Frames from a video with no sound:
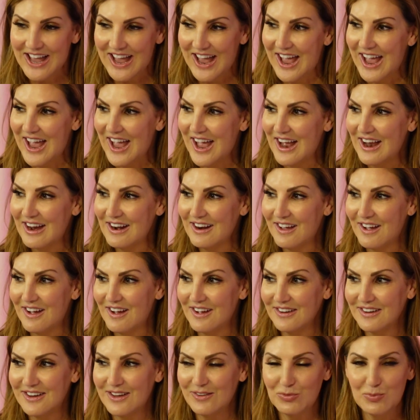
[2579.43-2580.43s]

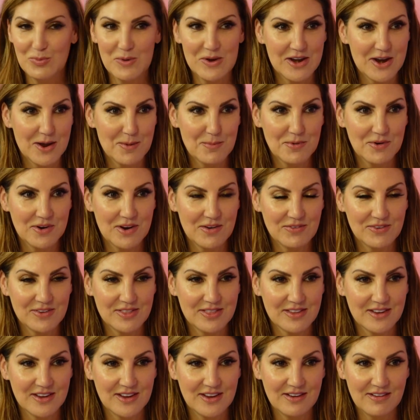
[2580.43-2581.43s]
and gets my number and
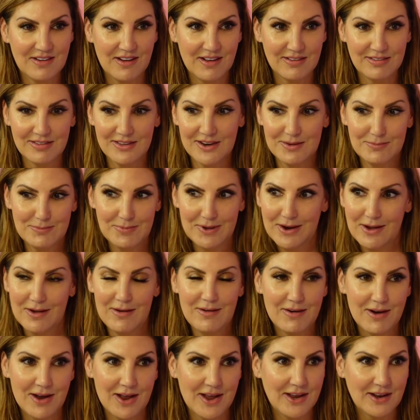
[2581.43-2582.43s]
everything. And then I'm like, all
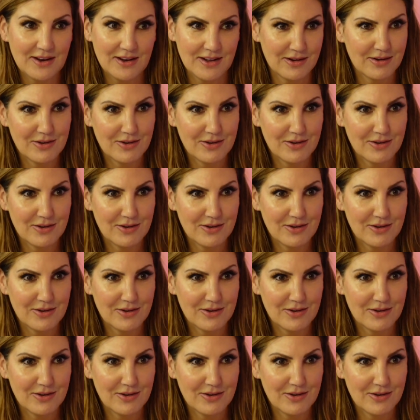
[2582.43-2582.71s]
right, like,